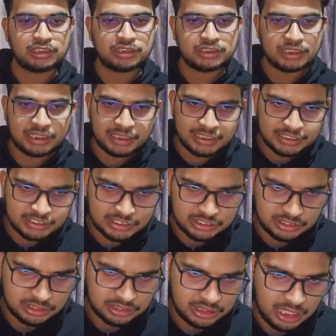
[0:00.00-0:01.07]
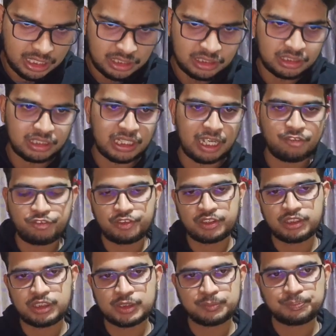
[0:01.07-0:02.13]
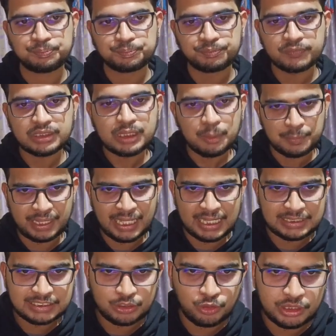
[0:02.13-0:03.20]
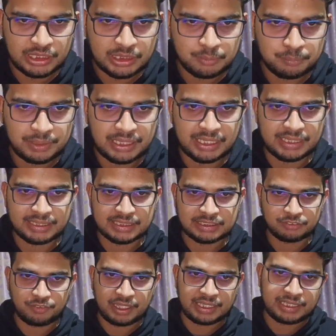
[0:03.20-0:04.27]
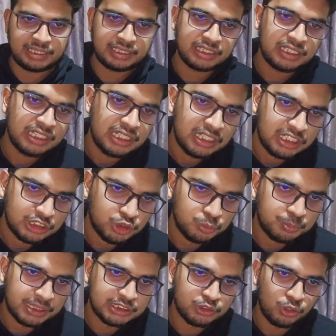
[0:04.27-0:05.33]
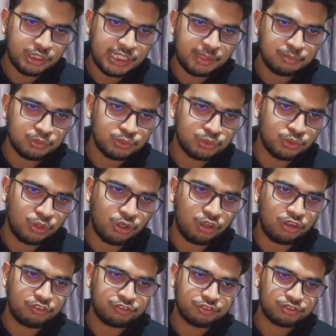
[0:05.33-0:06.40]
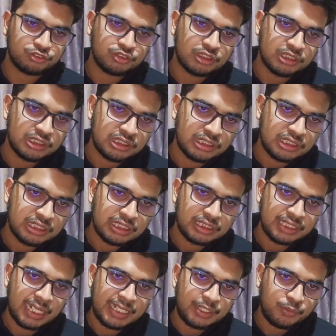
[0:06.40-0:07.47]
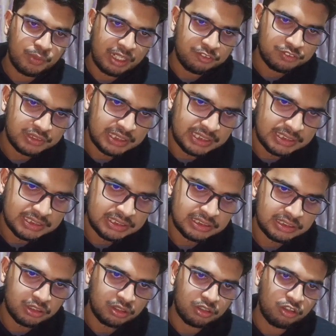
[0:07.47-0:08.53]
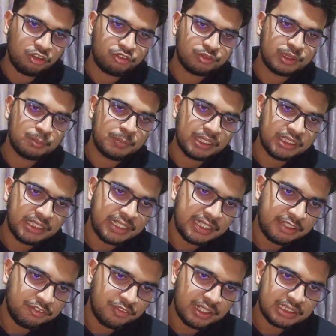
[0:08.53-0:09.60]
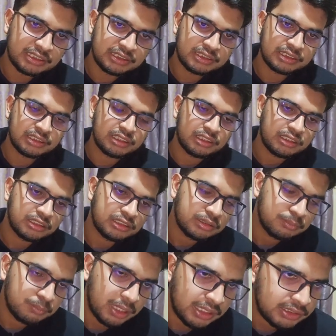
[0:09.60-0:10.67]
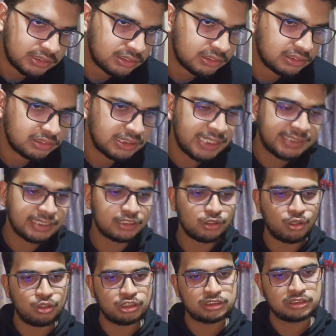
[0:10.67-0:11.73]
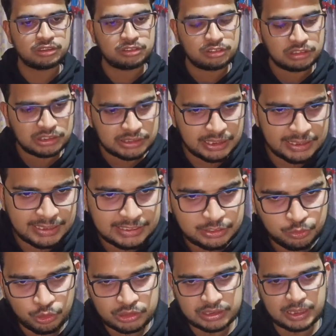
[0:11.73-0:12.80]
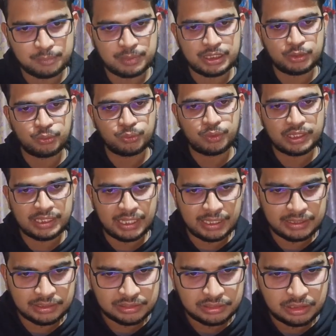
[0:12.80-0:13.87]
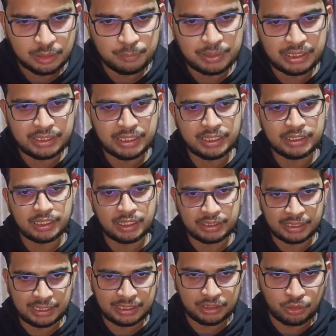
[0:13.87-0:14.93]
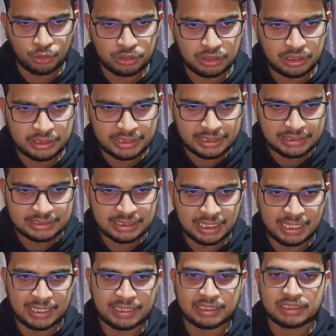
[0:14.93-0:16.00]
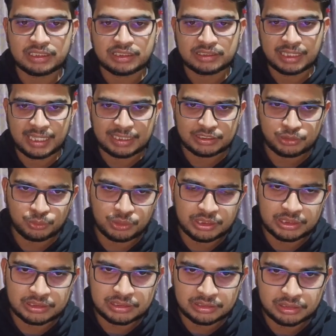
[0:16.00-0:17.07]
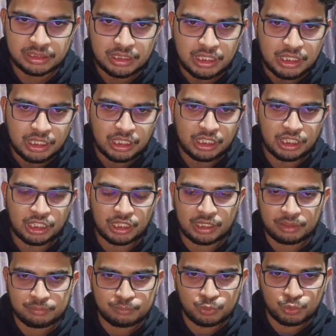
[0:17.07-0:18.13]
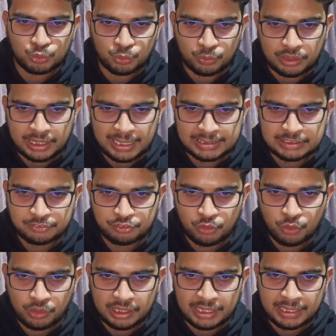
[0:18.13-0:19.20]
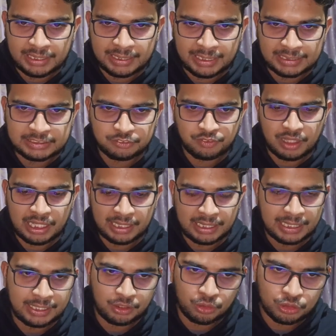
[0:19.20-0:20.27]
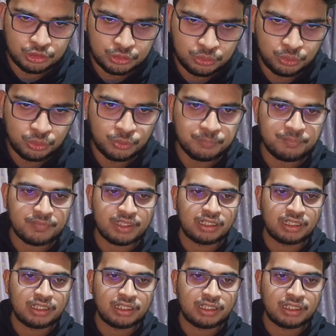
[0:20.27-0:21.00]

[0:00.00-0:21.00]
Steinitz after Mikhail Chigorin played this very super solid move of knight to f6 of the Berlin defense, but later on Steinitz was able to create a brilliant attack on the king side thanks to his move h4 and h5, and also